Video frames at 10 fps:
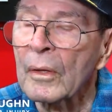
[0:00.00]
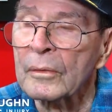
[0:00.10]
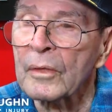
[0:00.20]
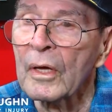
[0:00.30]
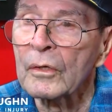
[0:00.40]

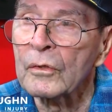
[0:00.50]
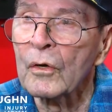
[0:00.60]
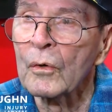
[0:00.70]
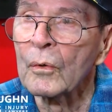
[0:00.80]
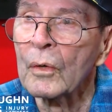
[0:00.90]
Well, oh,
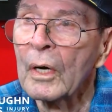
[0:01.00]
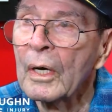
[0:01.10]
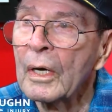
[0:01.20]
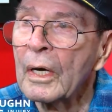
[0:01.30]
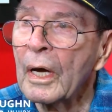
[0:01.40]
thank you.
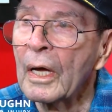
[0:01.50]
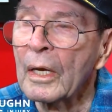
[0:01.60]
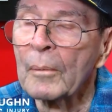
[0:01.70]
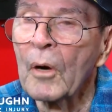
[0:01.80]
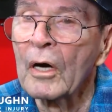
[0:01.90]

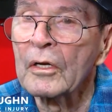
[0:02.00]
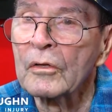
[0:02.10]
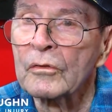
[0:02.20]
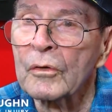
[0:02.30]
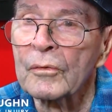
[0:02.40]
And I'm
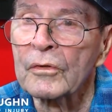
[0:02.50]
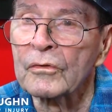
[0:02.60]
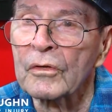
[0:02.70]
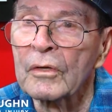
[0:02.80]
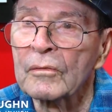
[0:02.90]
honored to
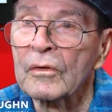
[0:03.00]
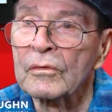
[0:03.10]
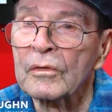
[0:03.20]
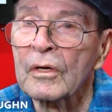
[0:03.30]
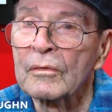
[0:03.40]
receive
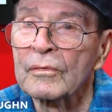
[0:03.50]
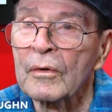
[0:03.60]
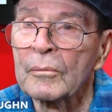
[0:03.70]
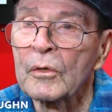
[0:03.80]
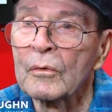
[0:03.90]
this
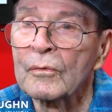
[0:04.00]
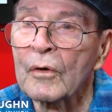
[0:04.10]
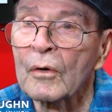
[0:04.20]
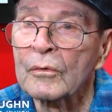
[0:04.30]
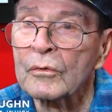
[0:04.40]
gift from you
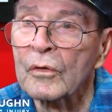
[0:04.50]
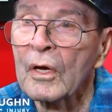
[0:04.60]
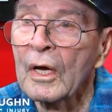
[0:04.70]
folks.